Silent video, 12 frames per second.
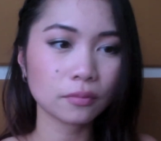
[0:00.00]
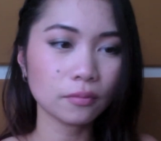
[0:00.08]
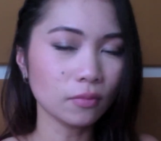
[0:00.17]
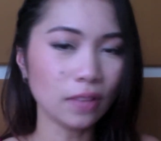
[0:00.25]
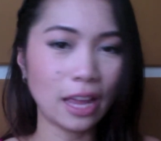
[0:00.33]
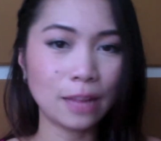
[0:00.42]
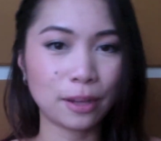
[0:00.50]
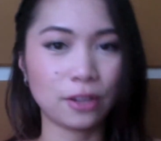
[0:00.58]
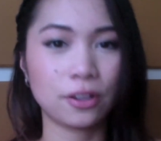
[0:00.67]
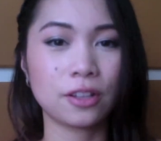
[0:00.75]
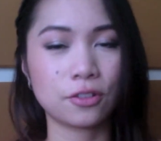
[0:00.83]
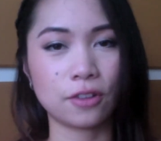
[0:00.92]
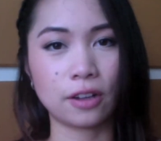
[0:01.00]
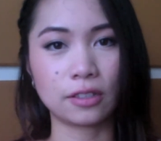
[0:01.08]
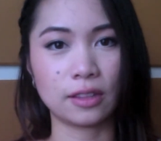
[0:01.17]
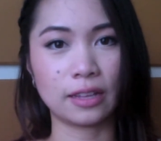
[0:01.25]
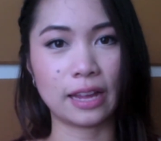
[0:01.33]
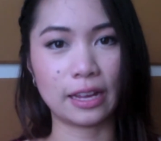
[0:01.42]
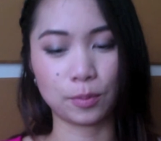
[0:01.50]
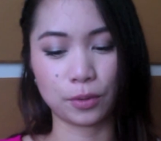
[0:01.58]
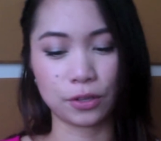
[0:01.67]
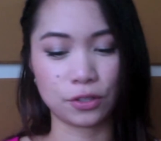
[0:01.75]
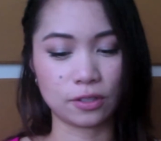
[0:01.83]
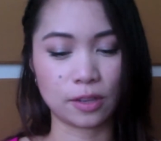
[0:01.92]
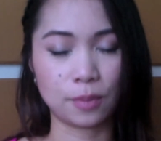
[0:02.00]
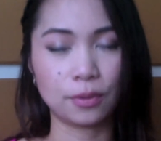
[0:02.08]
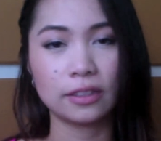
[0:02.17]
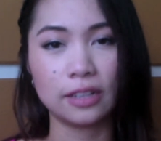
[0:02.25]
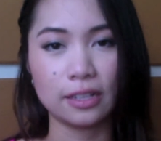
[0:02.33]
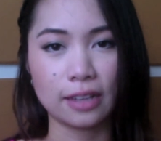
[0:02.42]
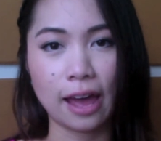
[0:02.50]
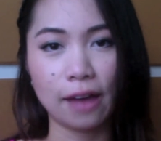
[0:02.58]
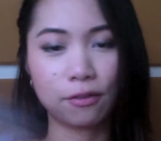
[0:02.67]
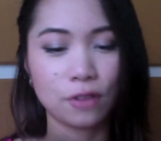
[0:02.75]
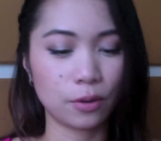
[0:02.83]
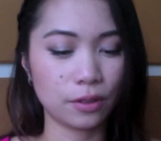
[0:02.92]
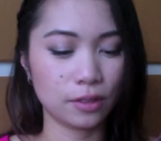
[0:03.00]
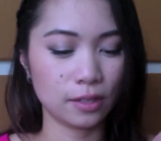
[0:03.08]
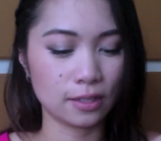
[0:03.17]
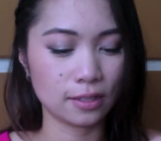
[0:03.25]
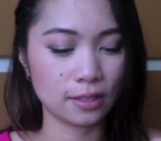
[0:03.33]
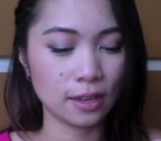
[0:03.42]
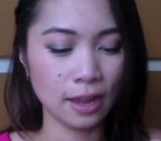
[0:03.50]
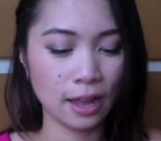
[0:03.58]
and better constructed that I could purchase separately to have go with this.